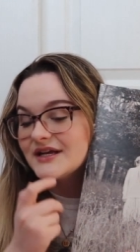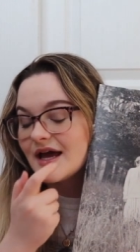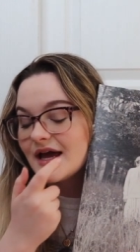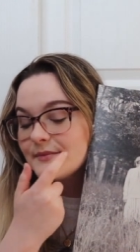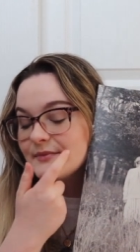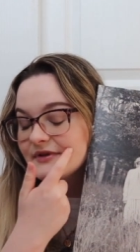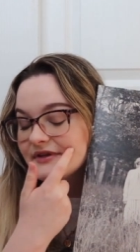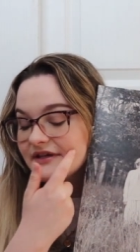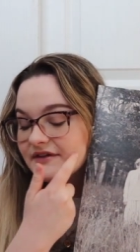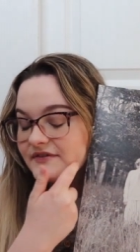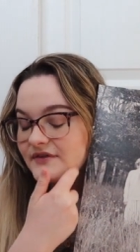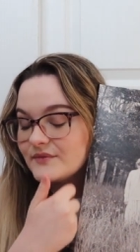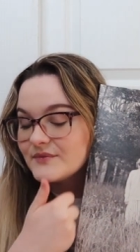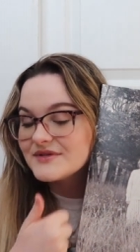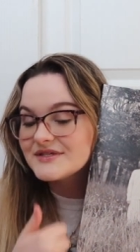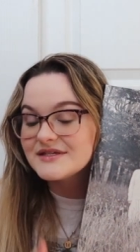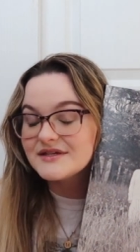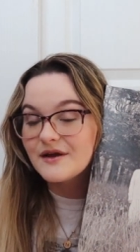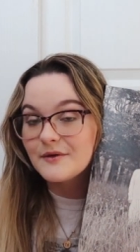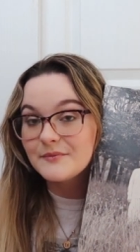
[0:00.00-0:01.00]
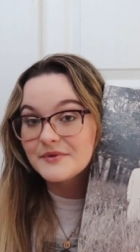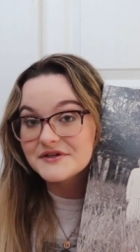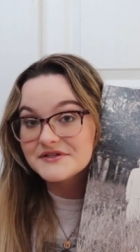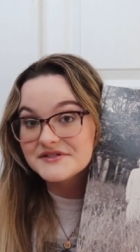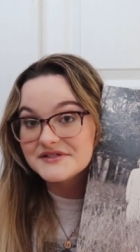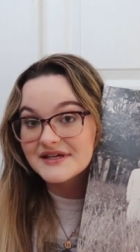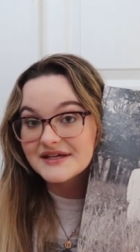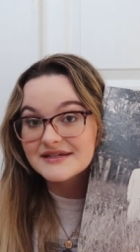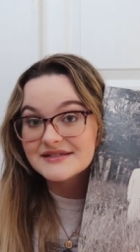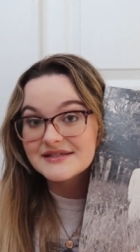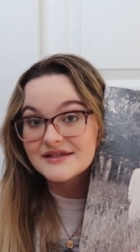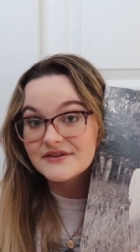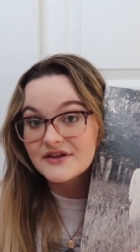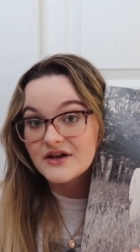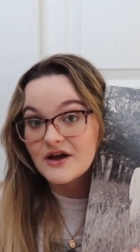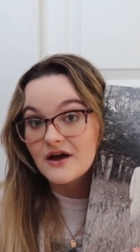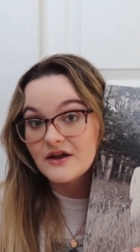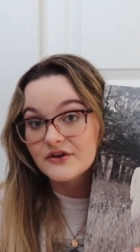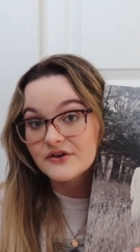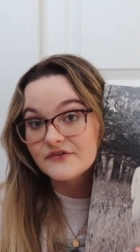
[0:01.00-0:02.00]
I believe it was number six in the
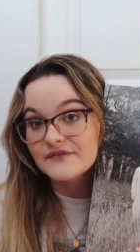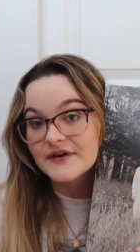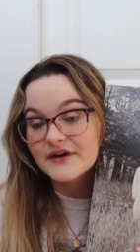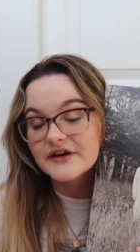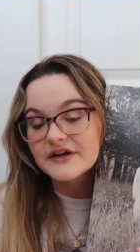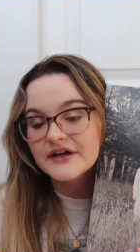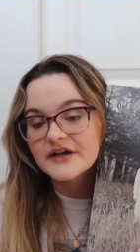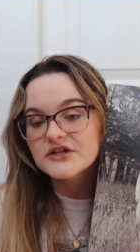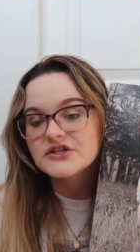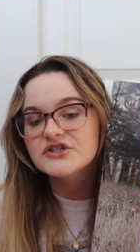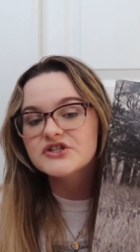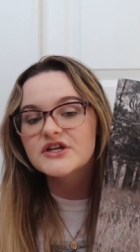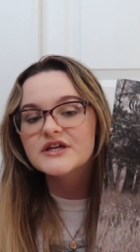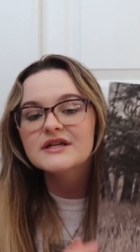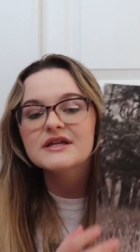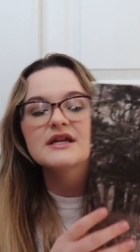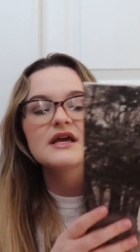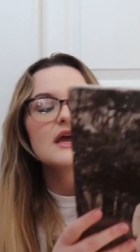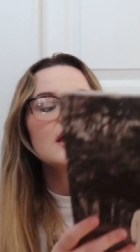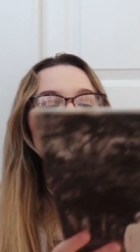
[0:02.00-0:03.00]
color variation